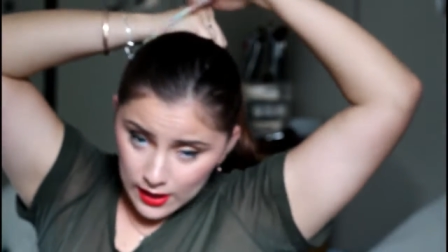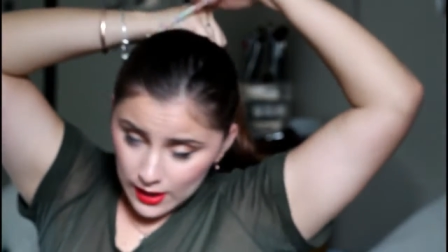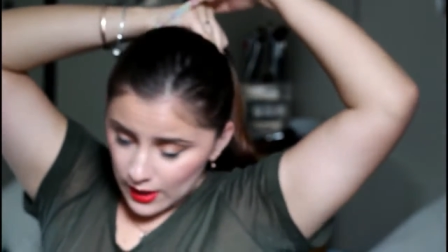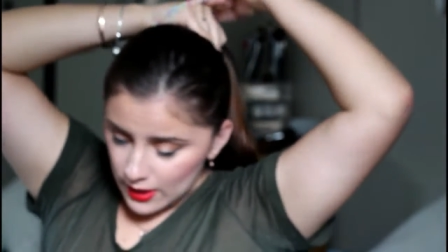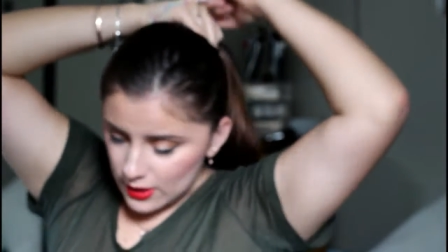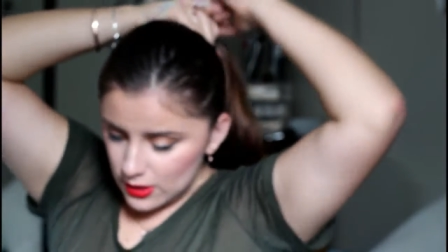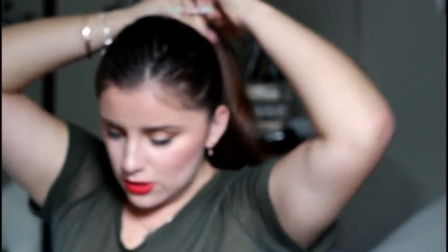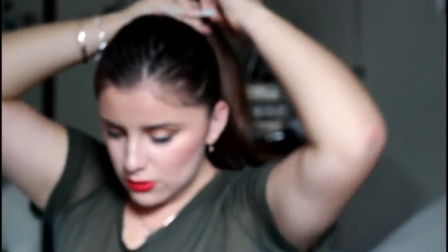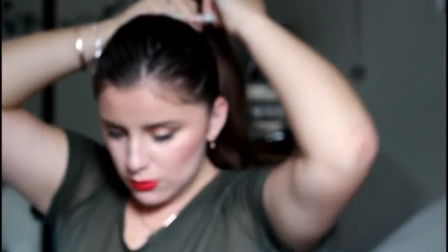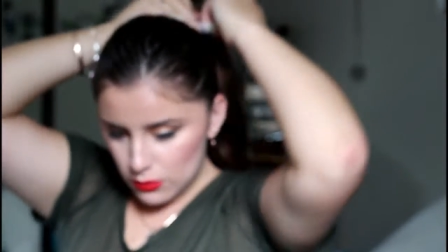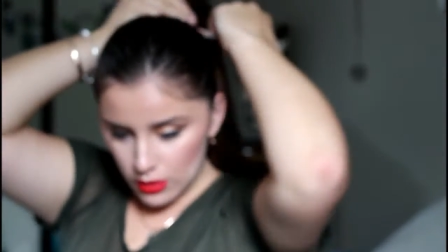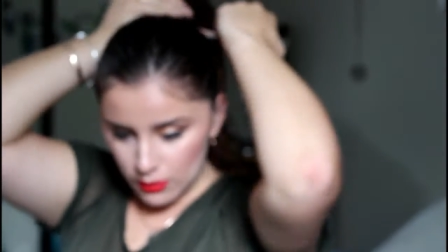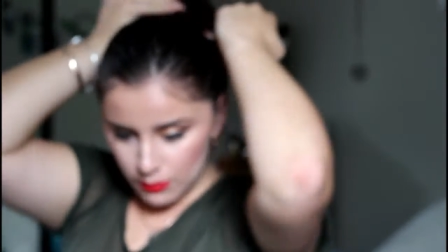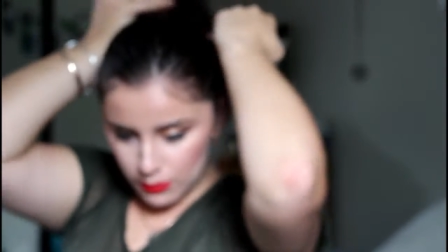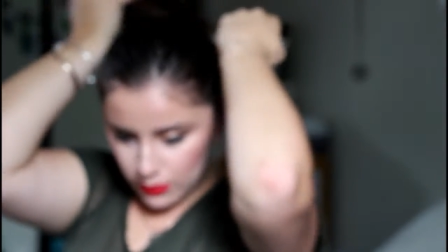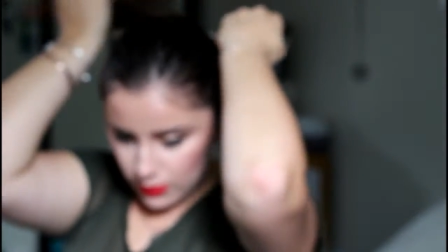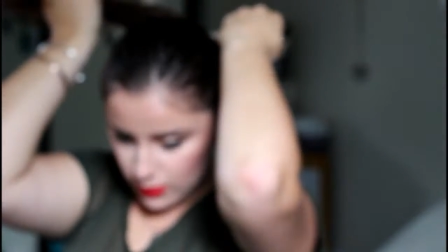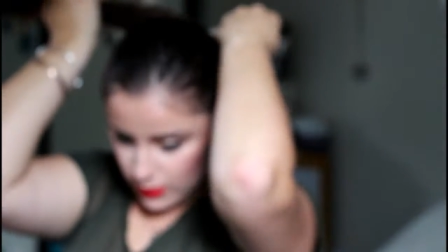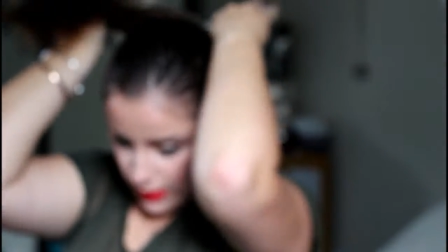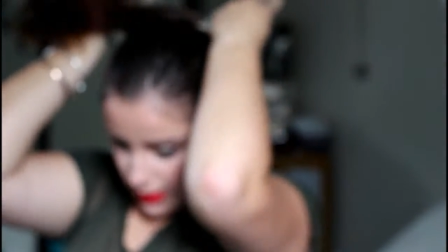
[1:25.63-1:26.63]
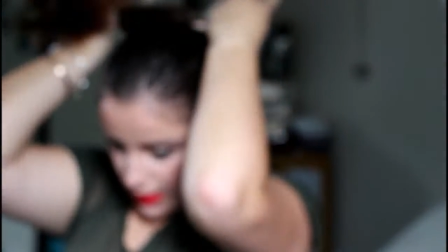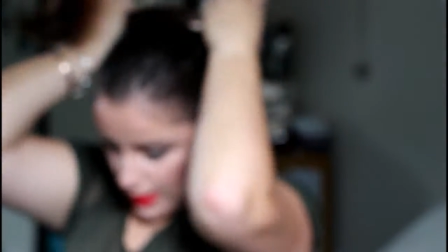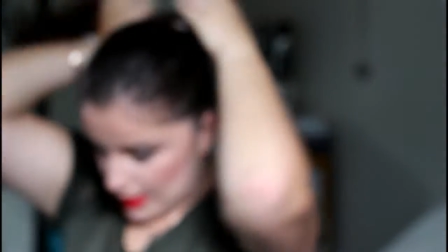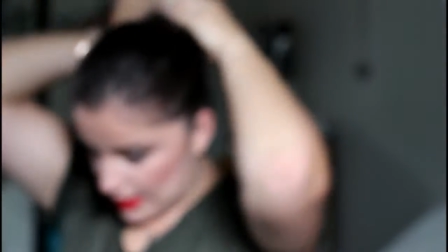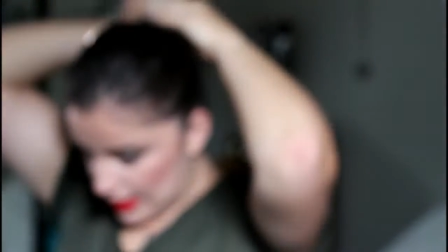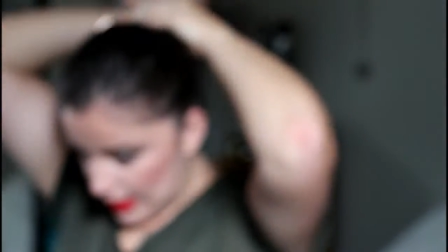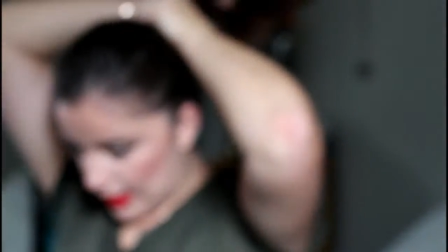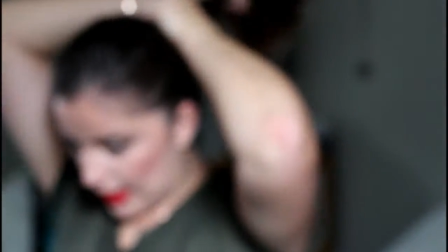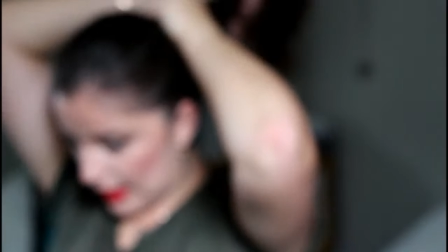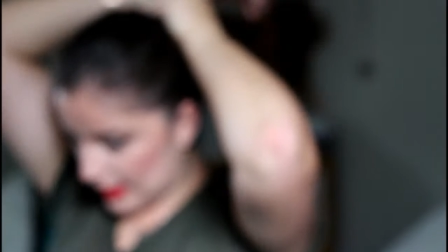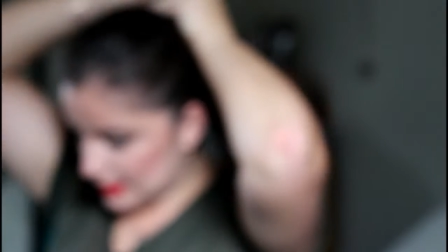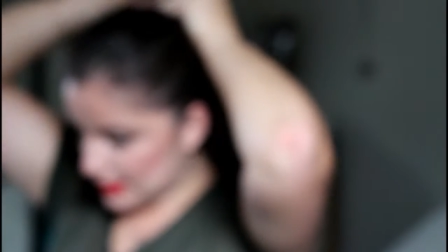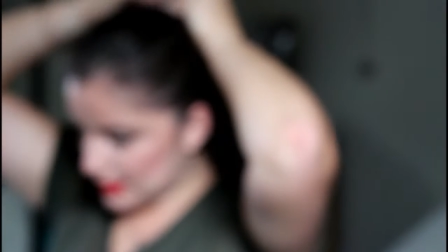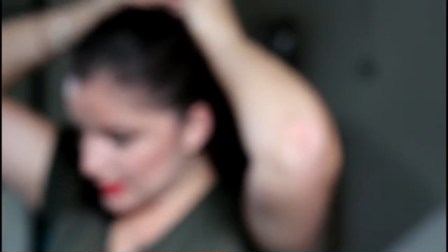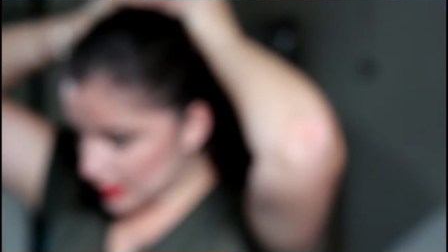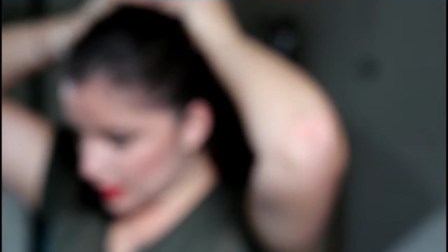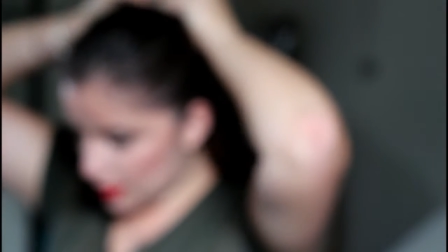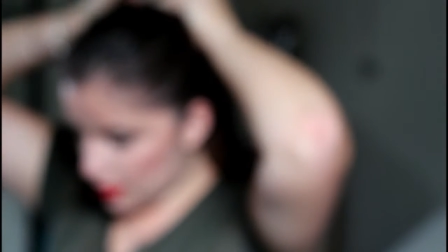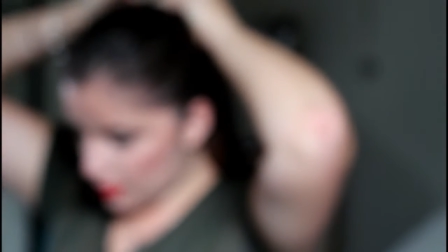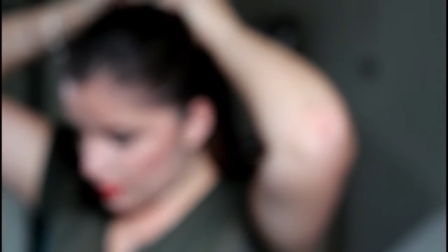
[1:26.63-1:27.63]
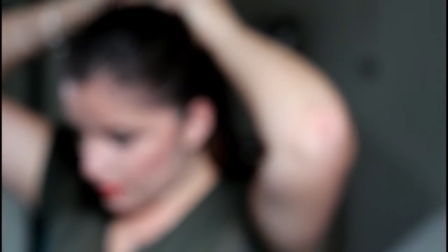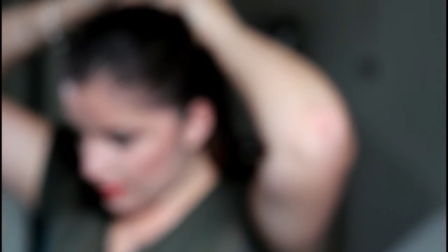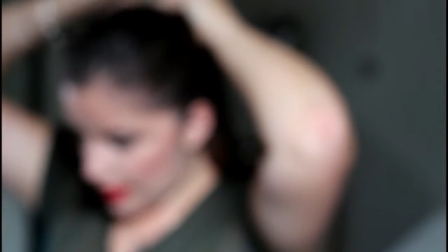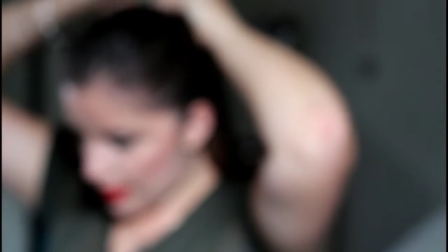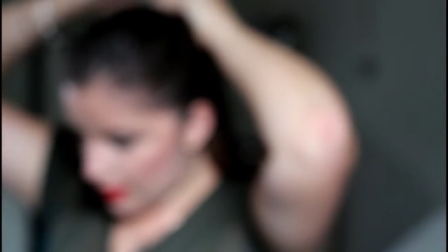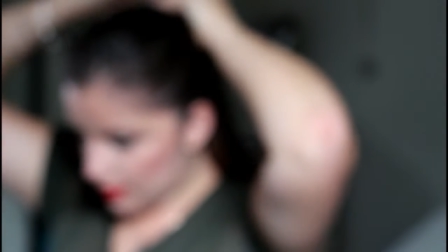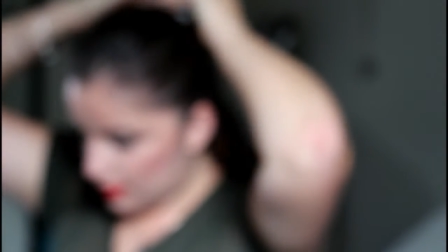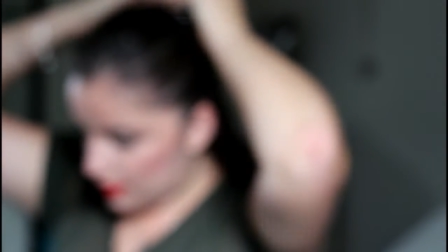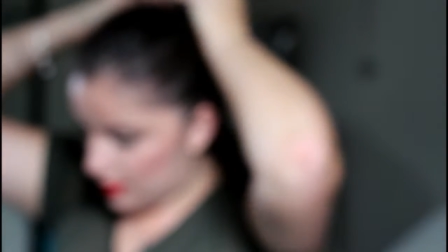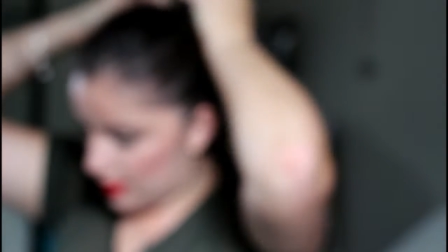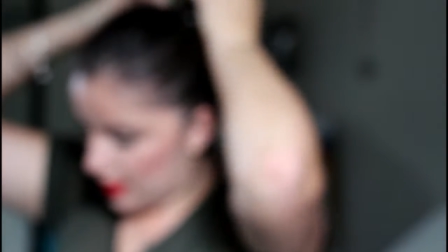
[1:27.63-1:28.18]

And each one i put an elastic around